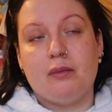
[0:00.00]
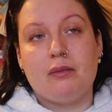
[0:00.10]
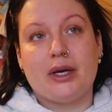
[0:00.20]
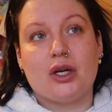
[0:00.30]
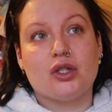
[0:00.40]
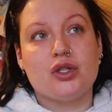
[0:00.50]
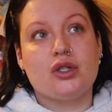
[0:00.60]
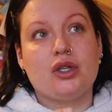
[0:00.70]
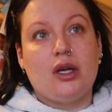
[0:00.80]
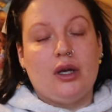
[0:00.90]

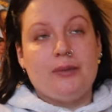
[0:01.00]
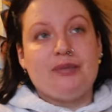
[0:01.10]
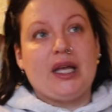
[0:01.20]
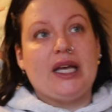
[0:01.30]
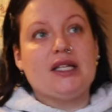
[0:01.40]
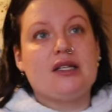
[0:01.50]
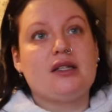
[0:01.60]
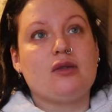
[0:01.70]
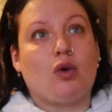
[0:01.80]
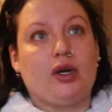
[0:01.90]
because
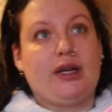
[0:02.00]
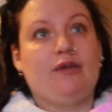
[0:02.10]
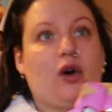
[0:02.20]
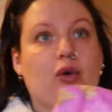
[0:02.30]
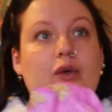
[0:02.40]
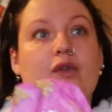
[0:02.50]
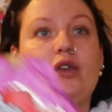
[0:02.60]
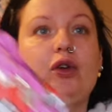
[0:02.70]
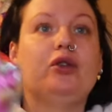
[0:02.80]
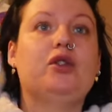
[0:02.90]
it's one of them volume
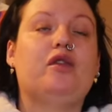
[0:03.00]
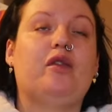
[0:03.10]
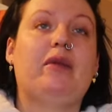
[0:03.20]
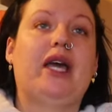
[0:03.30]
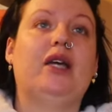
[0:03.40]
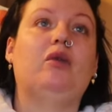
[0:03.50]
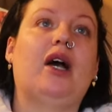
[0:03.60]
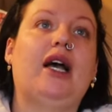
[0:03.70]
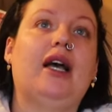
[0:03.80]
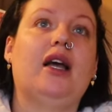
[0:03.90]
foods for me
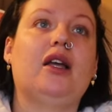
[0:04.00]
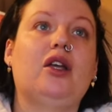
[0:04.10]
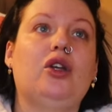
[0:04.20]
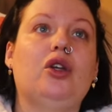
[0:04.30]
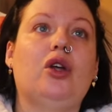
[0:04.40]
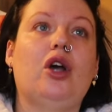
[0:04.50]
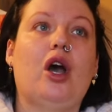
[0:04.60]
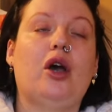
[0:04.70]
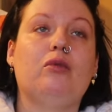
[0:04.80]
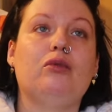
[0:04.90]
where
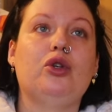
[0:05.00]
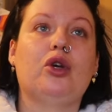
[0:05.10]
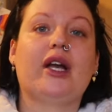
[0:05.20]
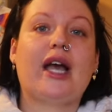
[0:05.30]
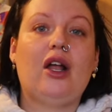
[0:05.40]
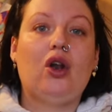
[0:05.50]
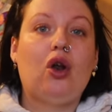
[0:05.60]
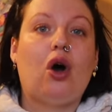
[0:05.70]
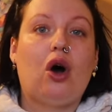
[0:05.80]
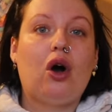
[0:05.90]
you can get a
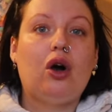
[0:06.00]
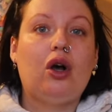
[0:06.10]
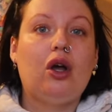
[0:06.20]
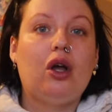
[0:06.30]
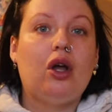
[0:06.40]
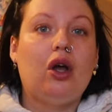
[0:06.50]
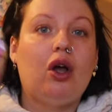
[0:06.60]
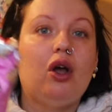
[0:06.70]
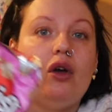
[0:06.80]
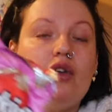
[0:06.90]
lot
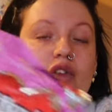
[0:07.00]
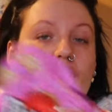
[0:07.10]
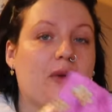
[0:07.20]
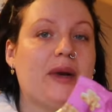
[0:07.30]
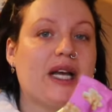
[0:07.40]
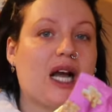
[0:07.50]
for not many